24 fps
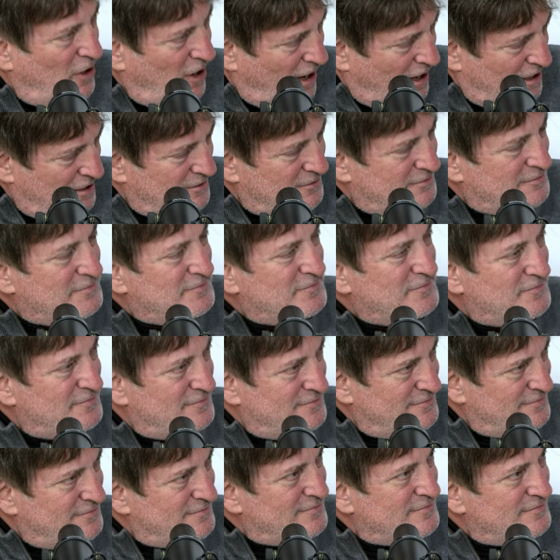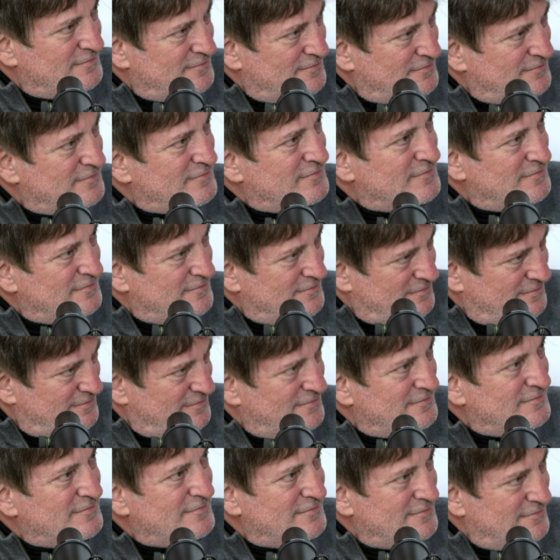the booth, and sometimes it's hours of you
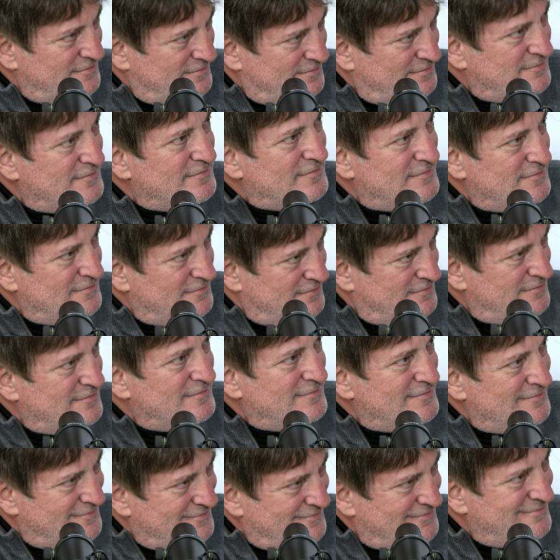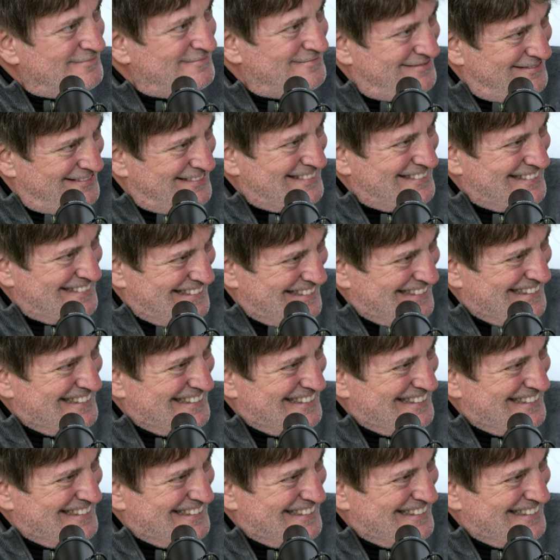being like, ugh, ah,